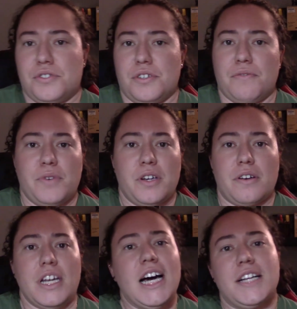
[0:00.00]
If we are
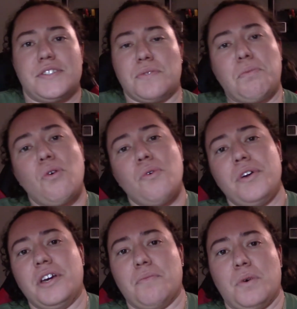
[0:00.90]
not
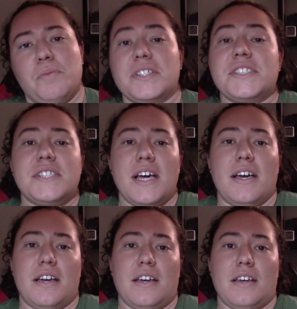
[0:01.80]
supporting what we
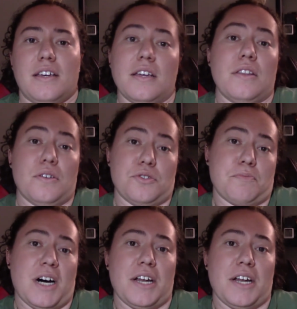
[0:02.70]
say in those body